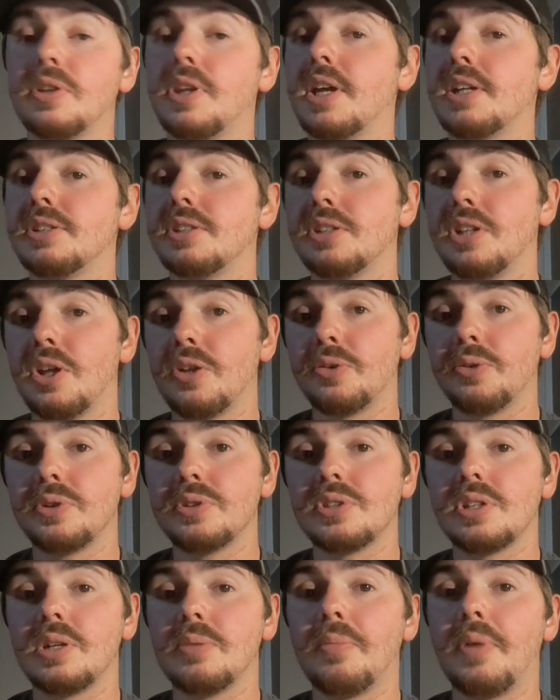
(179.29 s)
That's another
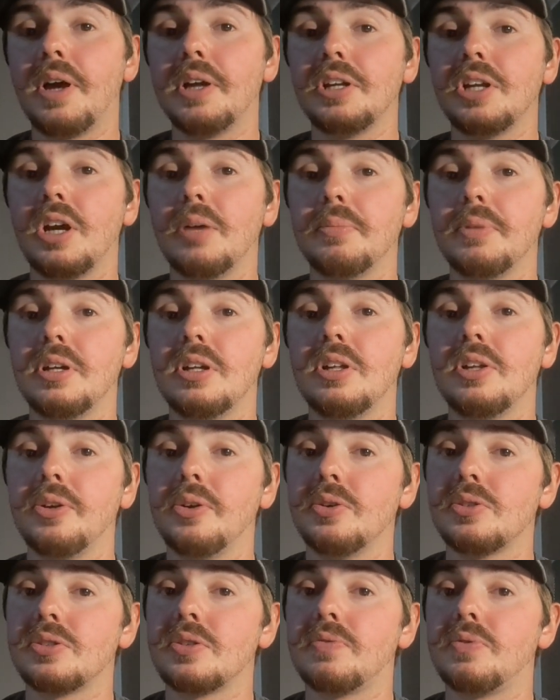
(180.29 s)
reason it might not be
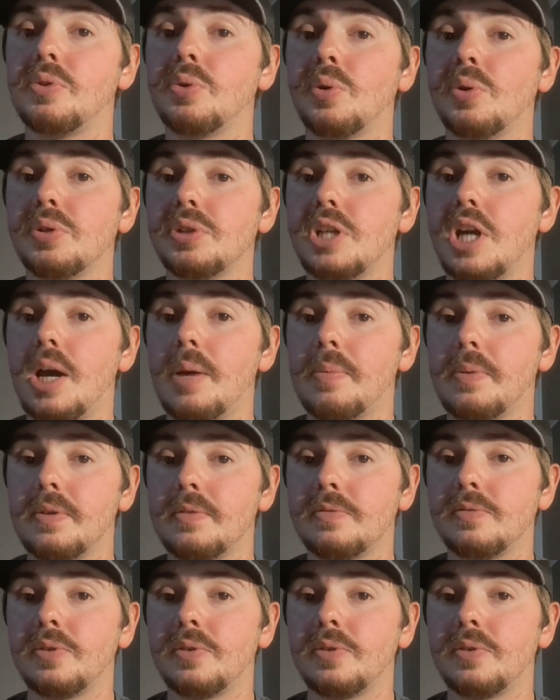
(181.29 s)
clear, is if you're on top of the